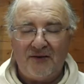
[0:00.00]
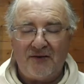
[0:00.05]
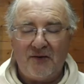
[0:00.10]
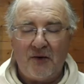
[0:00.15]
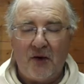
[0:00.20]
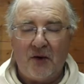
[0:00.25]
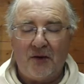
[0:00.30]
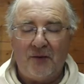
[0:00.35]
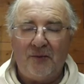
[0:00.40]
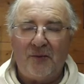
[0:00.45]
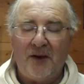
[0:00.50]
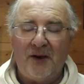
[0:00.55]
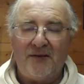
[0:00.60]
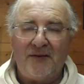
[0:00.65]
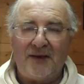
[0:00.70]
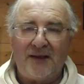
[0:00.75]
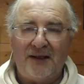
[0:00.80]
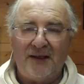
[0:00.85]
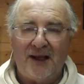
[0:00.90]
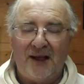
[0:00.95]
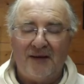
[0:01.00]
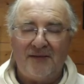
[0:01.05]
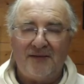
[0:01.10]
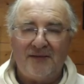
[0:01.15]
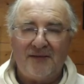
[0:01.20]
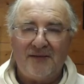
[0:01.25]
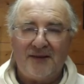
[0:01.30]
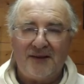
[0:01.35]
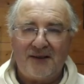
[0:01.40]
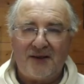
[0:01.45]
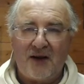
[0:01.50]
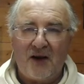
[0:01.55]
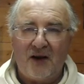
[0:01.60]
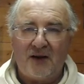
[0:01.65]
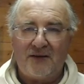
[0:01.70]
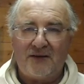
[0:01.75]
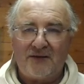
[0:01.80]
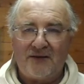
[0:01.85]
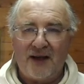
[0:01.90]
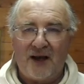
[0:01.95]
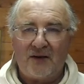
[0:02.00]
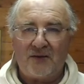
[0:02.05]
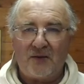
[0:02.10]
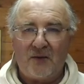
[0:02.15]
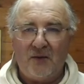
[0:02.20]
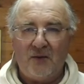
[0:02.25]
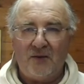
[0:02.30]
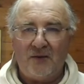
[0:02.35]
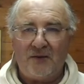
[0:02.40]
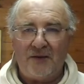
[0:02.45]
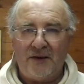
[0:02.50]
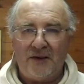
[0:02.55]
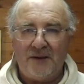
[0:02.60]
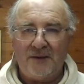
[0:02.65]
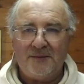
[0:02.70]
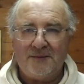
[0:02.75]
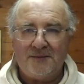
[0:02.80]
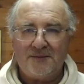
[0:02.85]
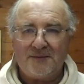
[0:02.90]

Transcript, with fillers: John, perfect love casts out all fear.